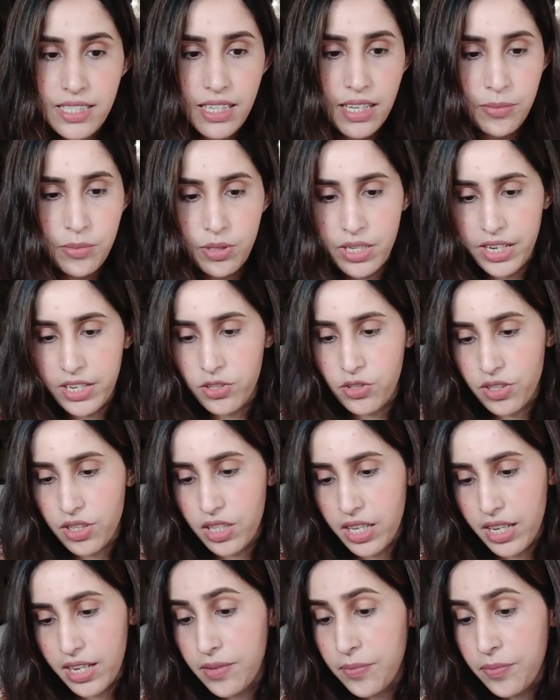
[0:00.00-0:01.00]
sun protection
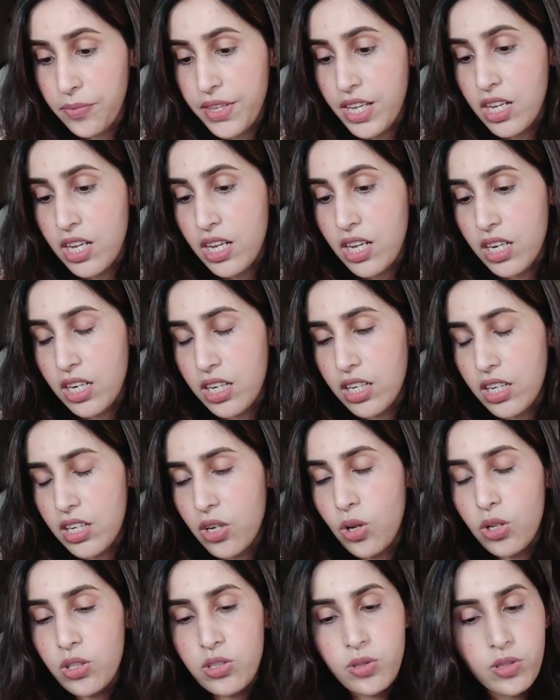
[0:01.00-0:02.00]
thing.
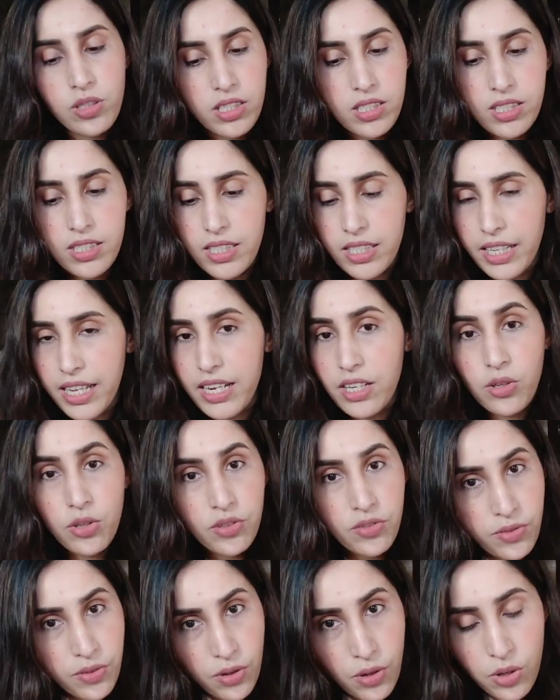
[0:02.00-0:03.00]
Also, this is again
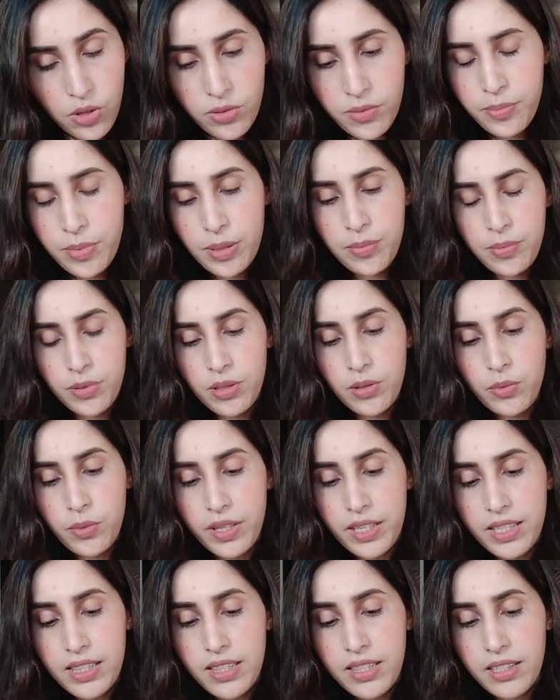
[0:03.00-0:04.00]
good for people
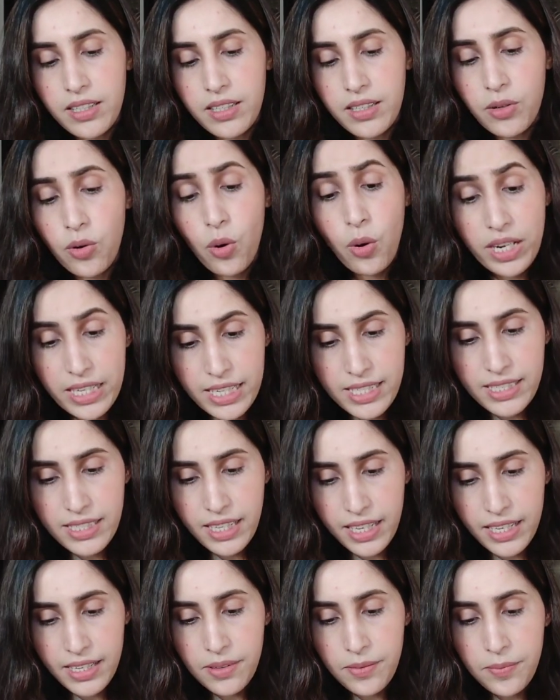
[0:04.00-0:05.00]
with oily
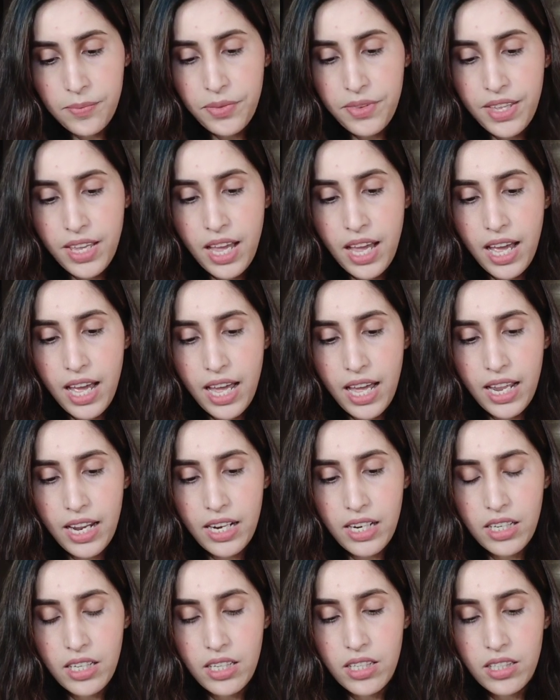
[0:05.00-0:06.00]
skin
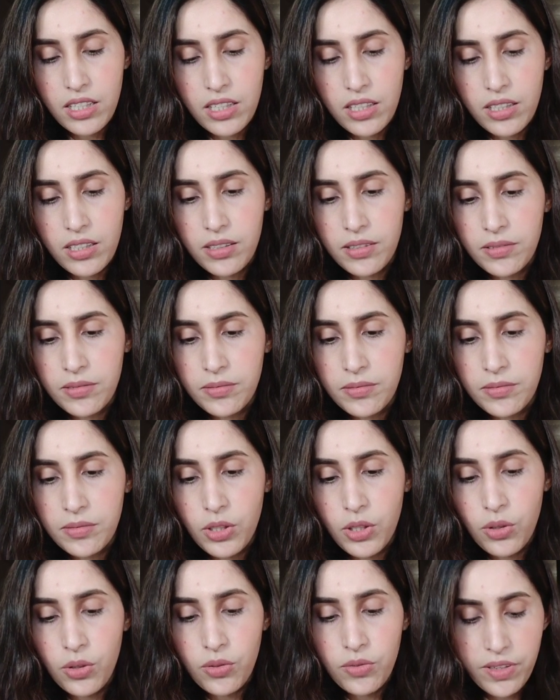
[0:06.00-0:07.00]
and,
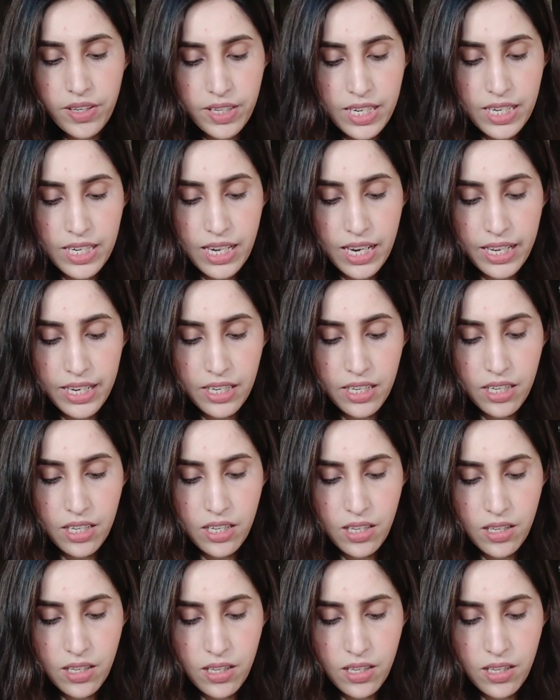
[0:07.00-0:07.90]
very like